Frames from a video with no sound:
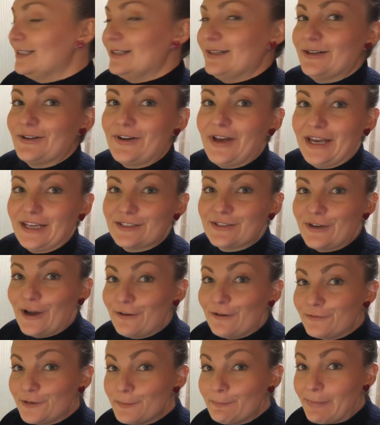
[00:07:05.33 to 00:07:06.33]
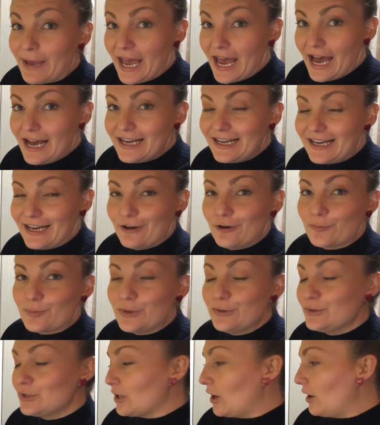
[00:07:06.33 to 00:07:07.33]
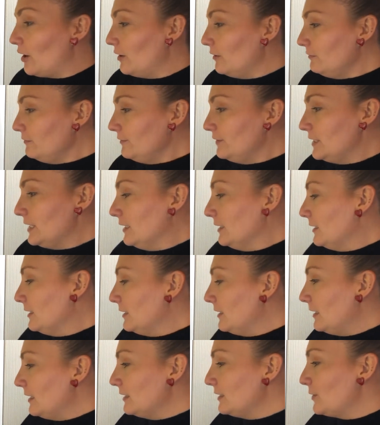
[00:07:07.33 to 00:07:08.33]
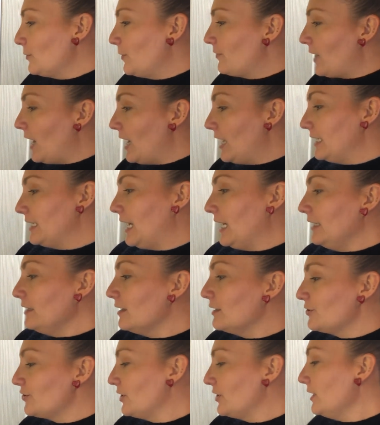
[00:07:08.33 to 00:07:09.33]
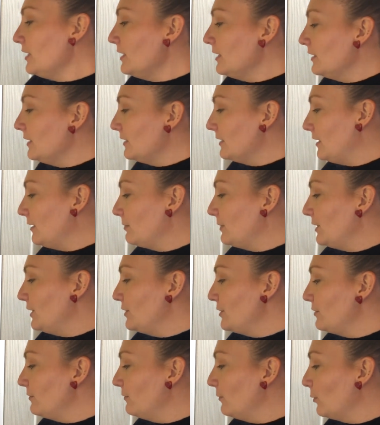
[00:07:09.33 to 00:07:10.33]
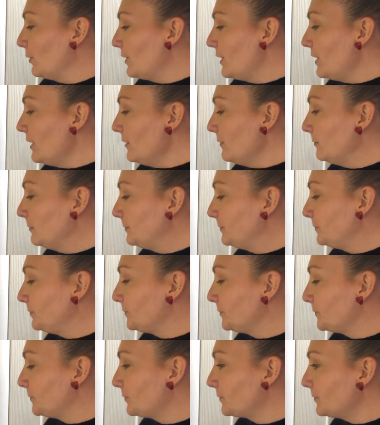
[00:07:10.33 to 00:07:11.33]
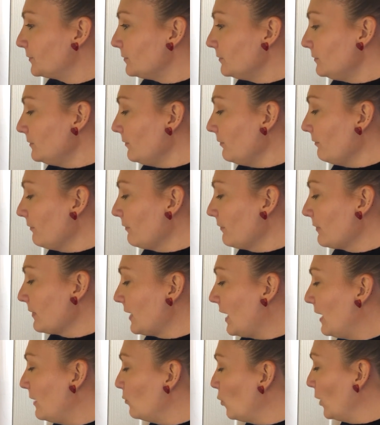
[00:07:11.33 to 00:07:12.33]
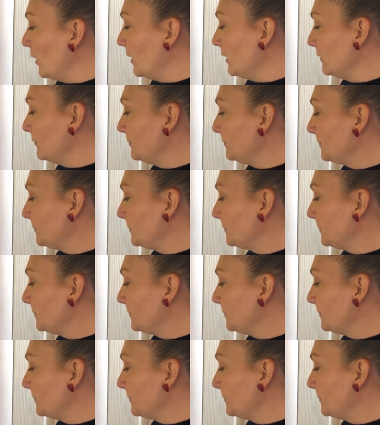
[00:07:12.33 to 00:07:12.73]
Okay, so now if you're back, I hope you solved. So we've got 900, then I'm gonna do 40 and 1.